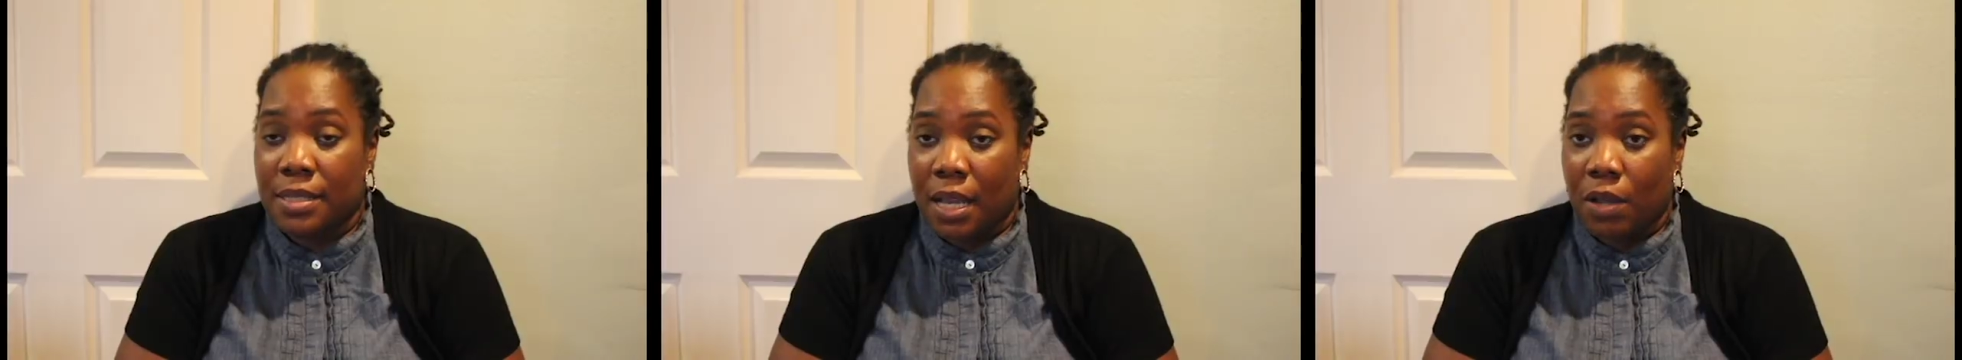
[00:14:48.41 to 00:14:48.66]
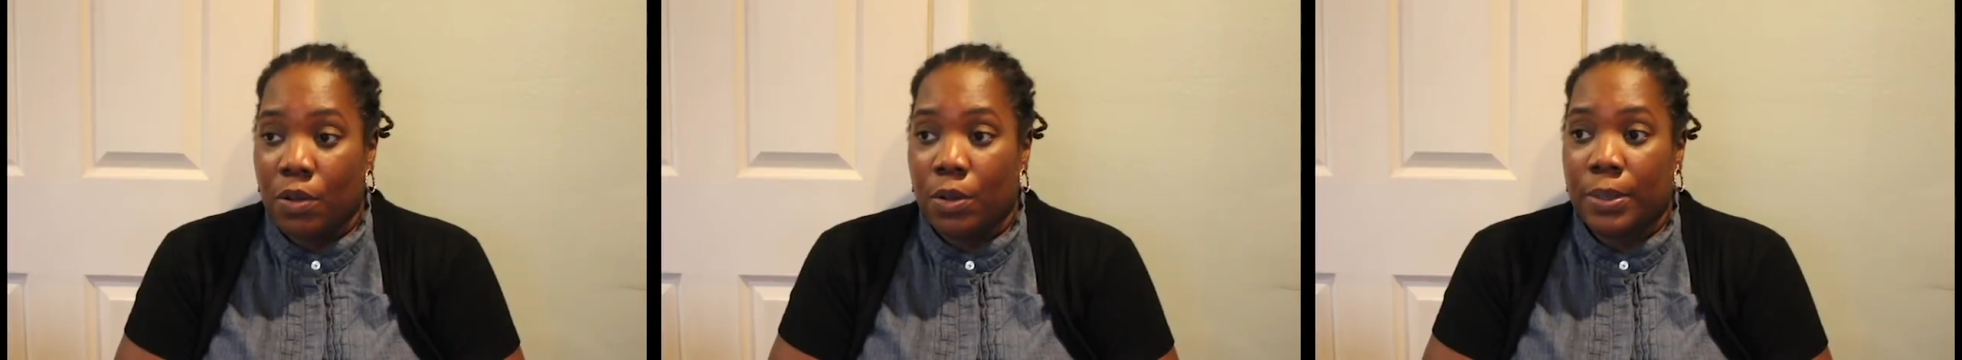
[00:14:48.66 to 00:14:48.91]

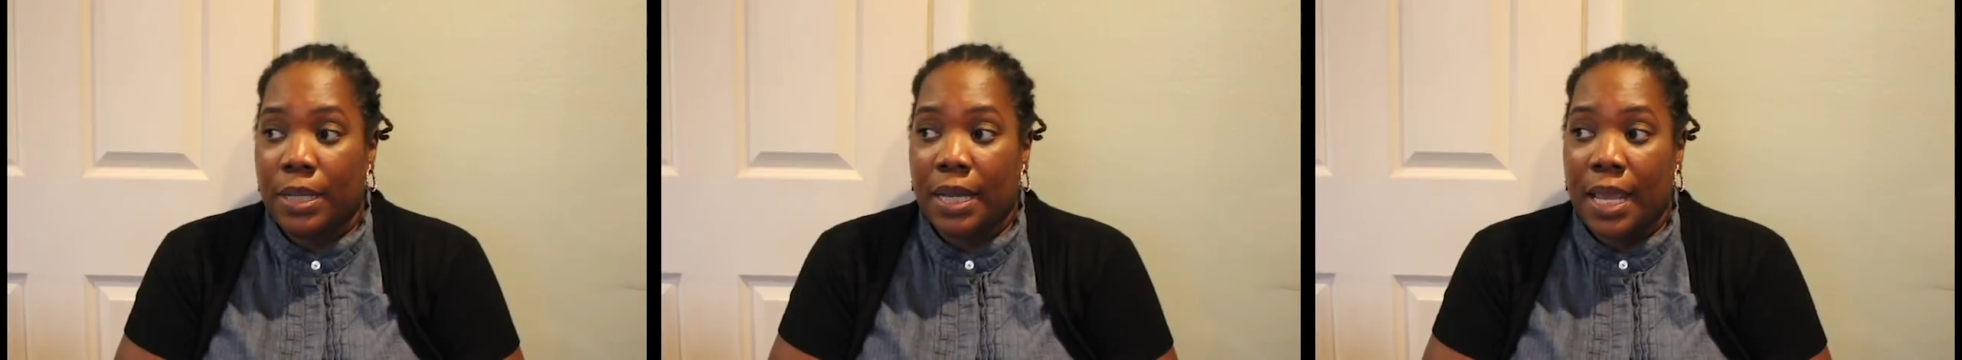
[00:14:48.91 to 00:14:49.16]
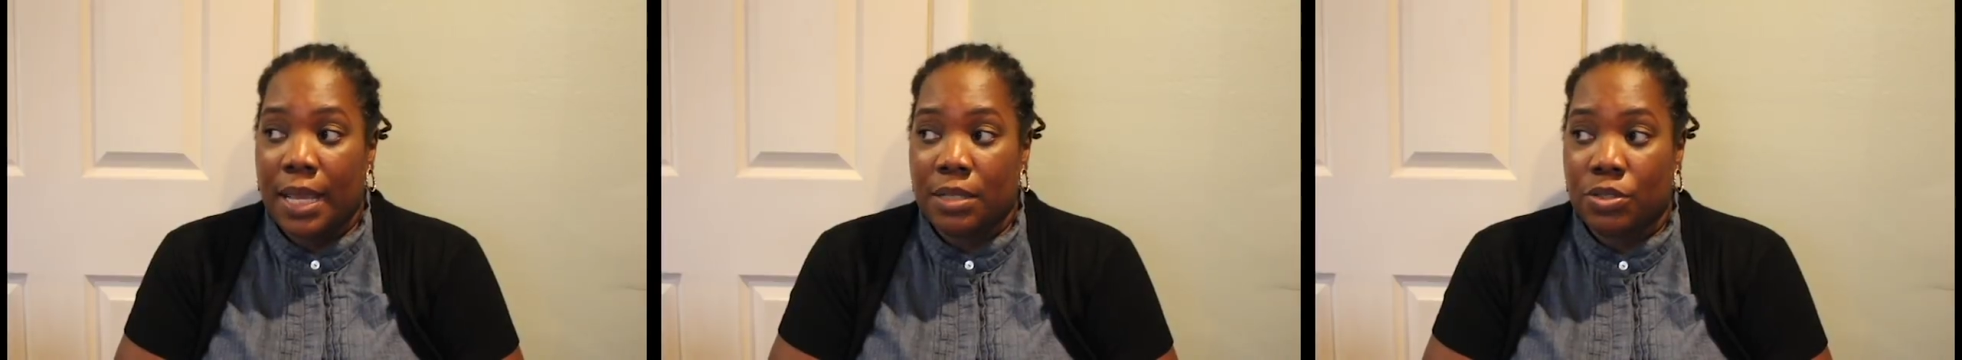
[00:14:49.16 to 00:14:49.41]
download
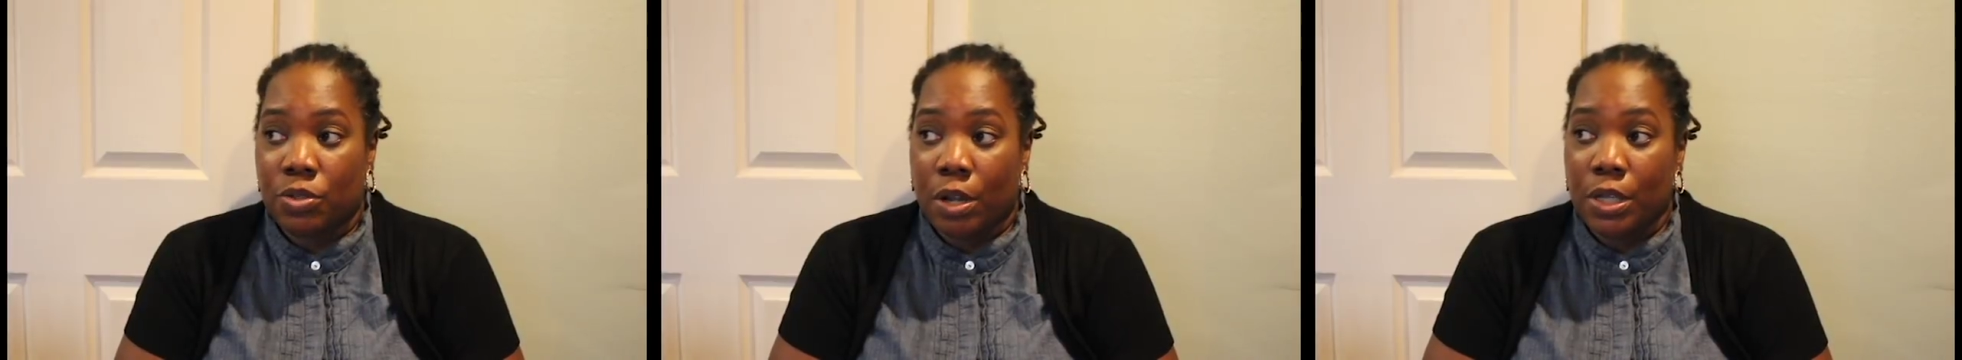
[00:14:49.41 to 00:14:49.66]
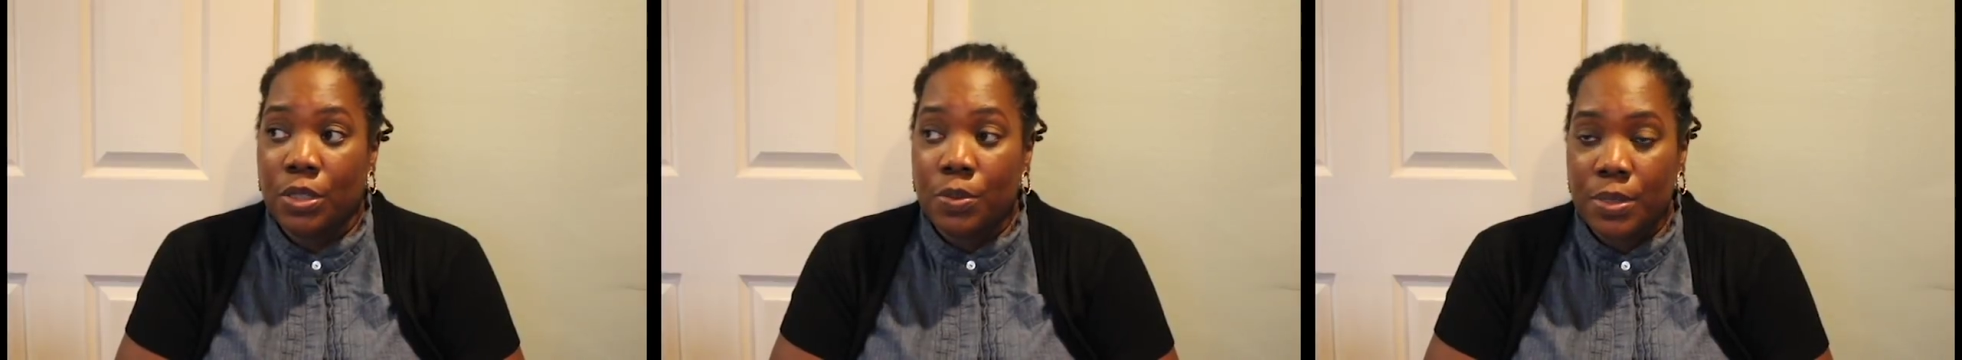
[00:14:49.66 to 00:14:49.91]
it and
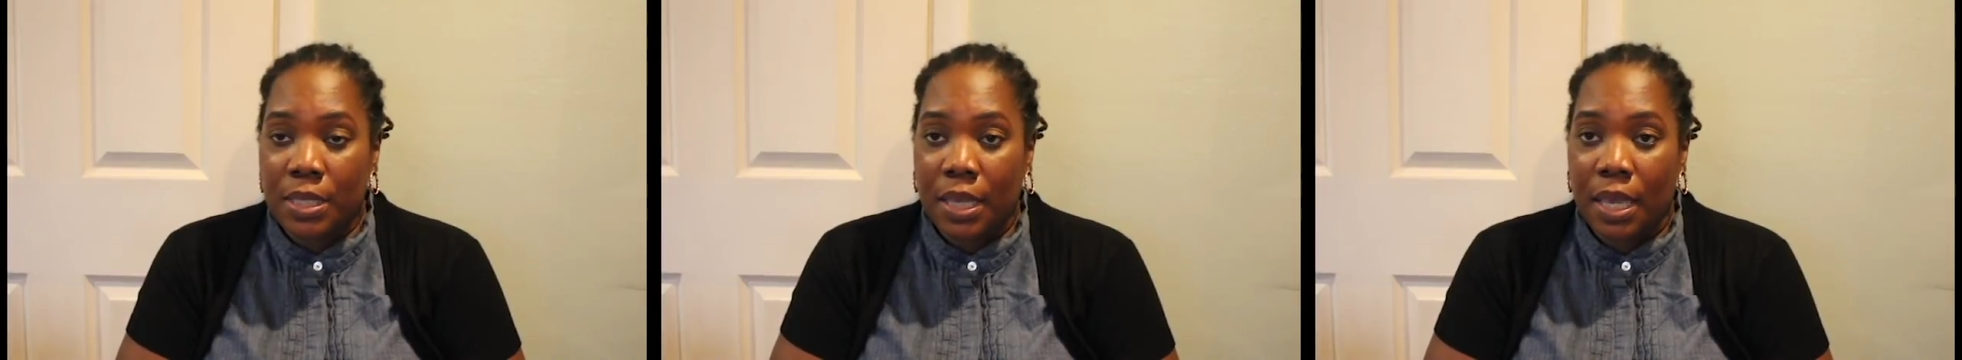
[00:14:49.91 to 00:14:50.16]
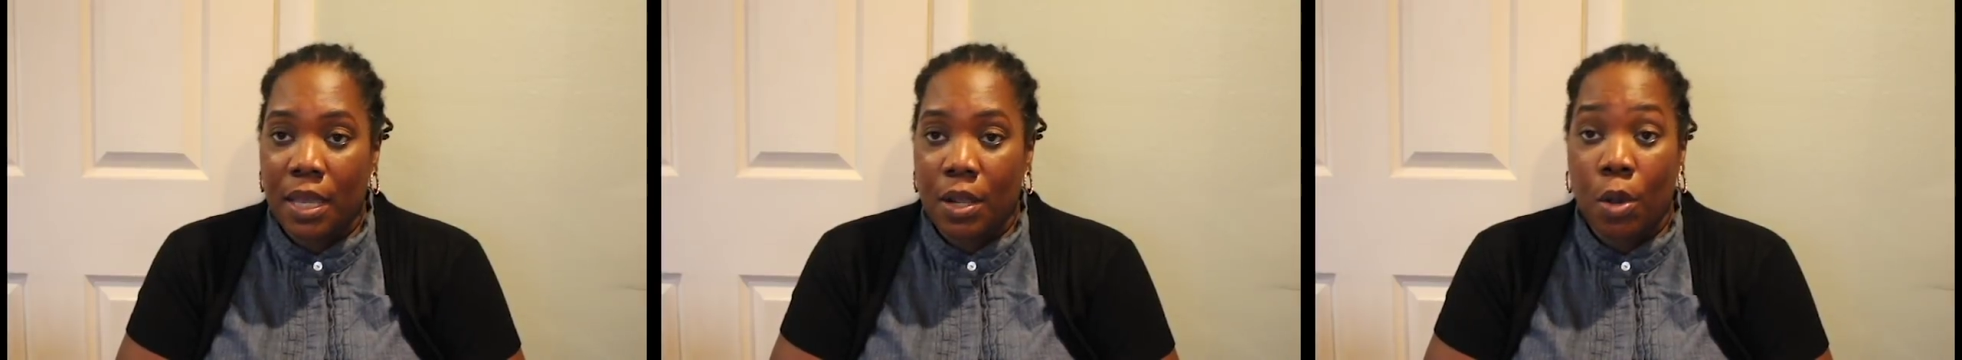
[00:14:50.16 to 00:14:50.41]
start using
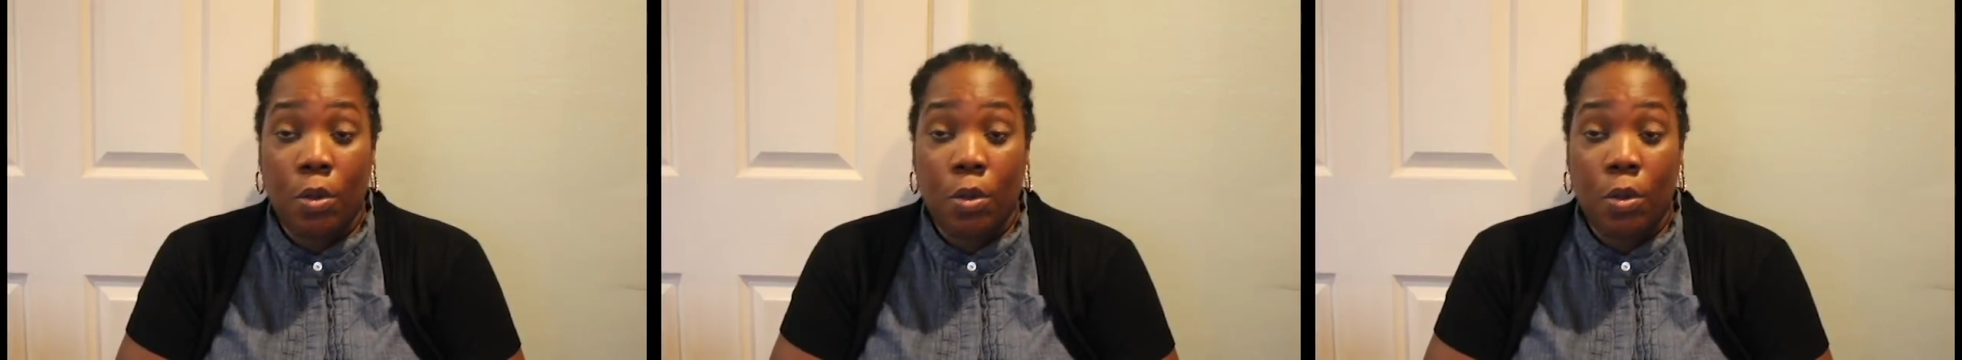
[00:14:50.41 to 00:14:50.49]
it,